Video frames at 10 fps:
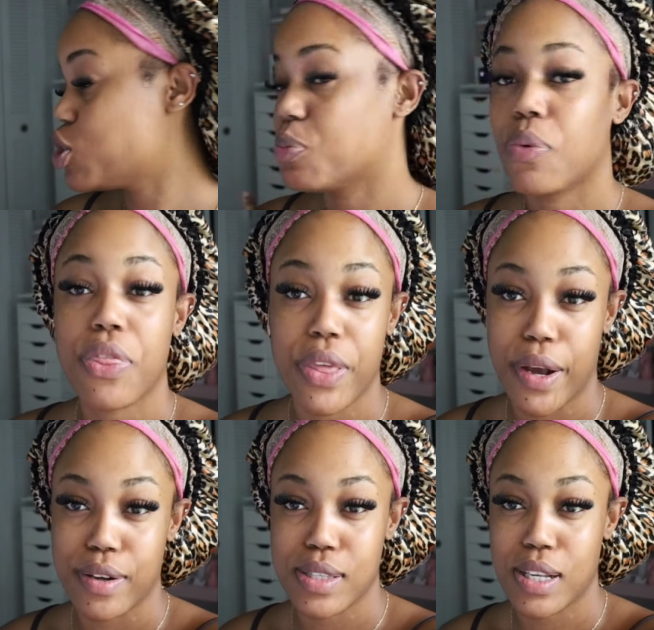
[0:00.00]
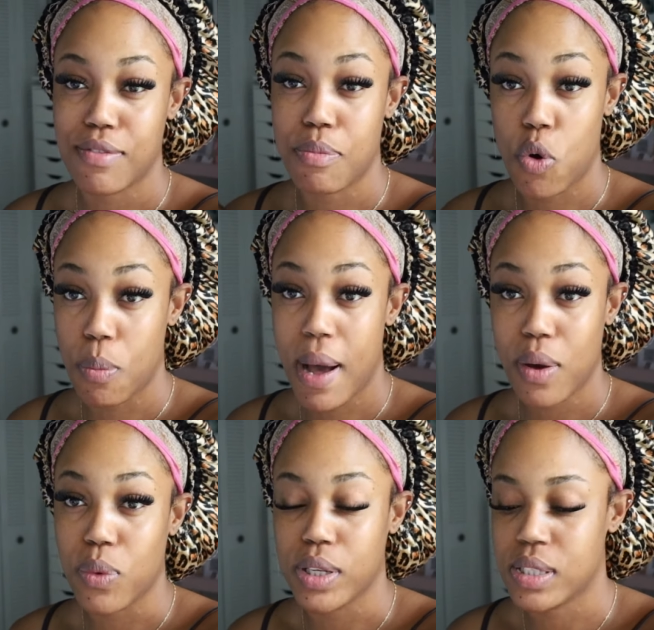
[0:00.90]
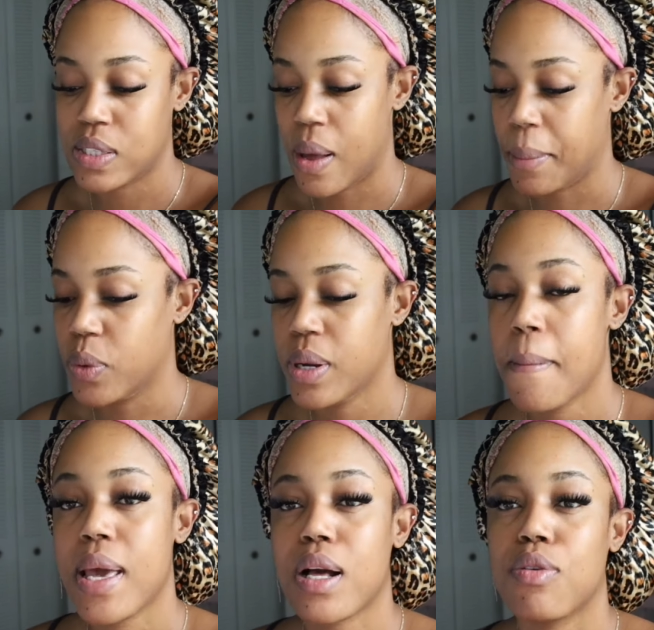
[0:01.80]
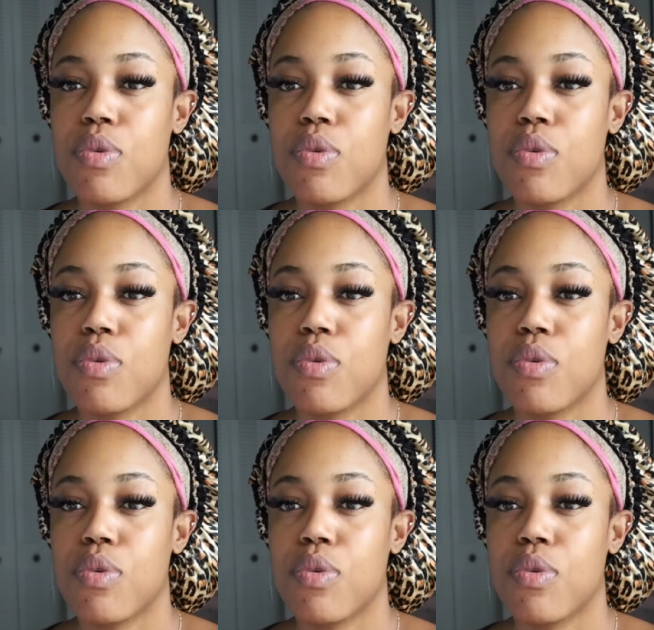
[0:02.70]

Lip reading: to put there instead of going buy one. So I'm going to make a